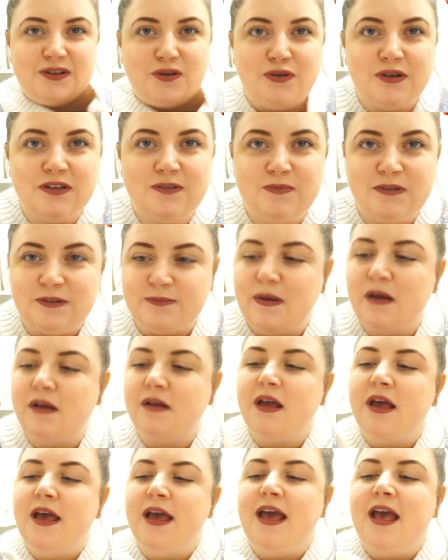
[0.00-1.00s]
Christmas
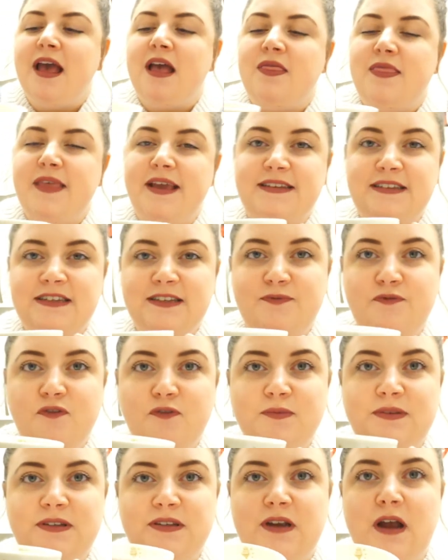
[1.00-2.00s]
mug. This is
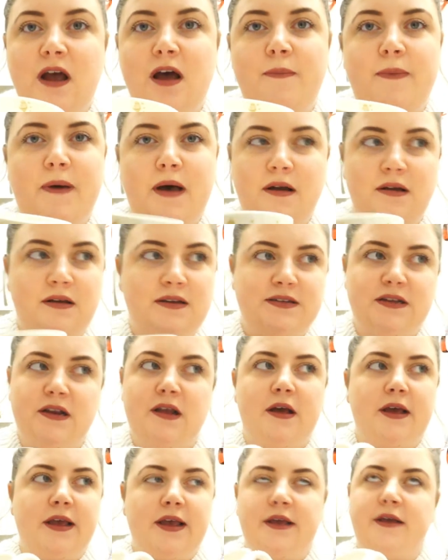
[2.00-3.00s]
from Starbucks,
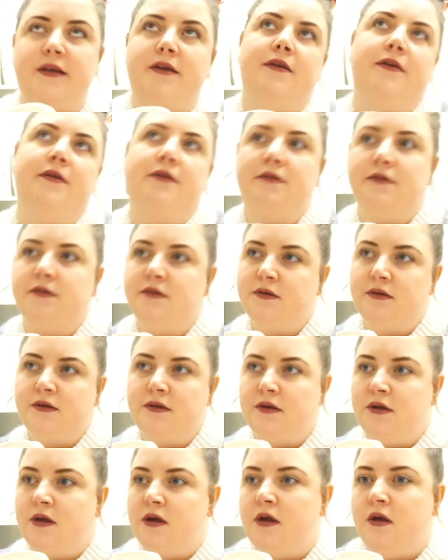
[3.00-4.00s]
like
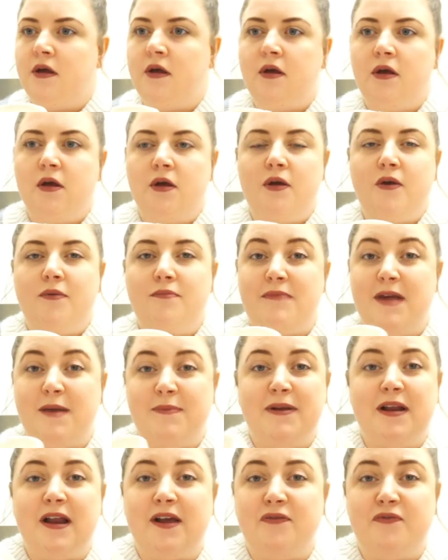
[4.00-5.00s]

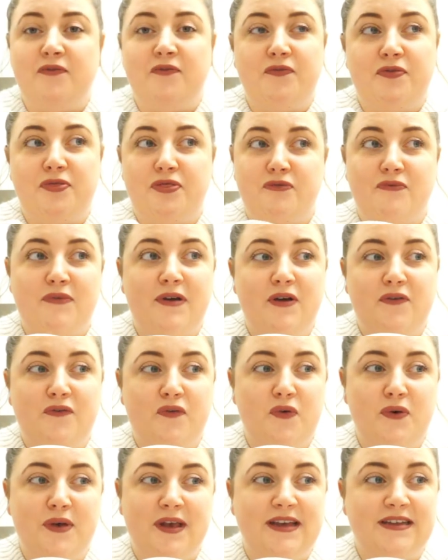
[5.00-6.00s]
maybe like 3 or
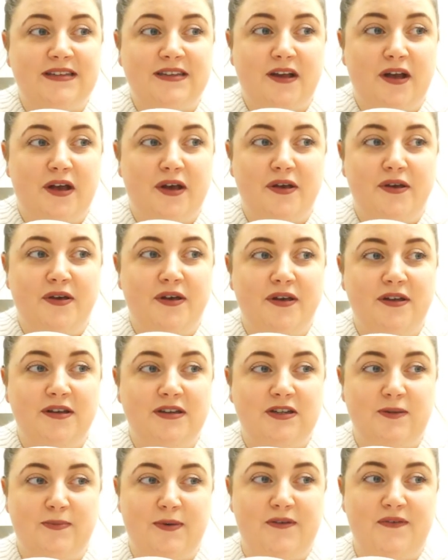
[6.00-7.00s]
4 years ago,
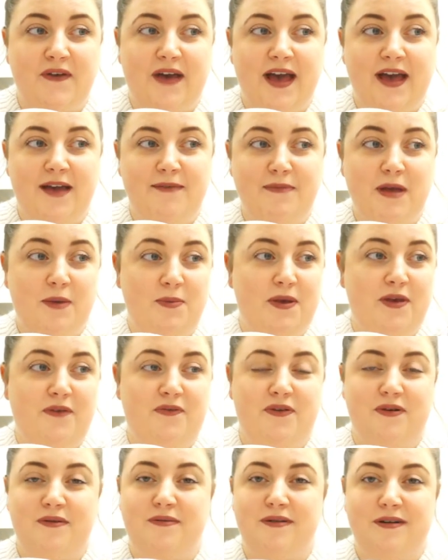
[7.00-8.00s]
to be fair. Maybe
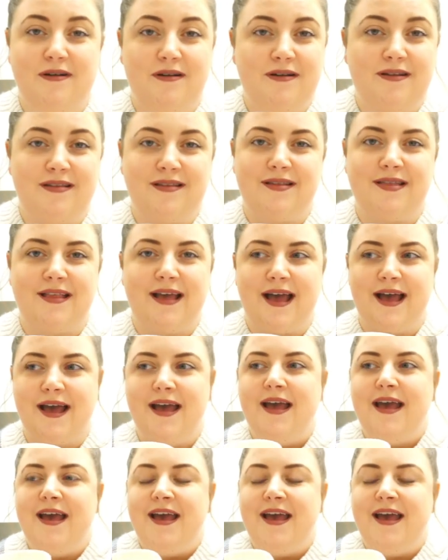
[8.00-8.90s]
even longer than that.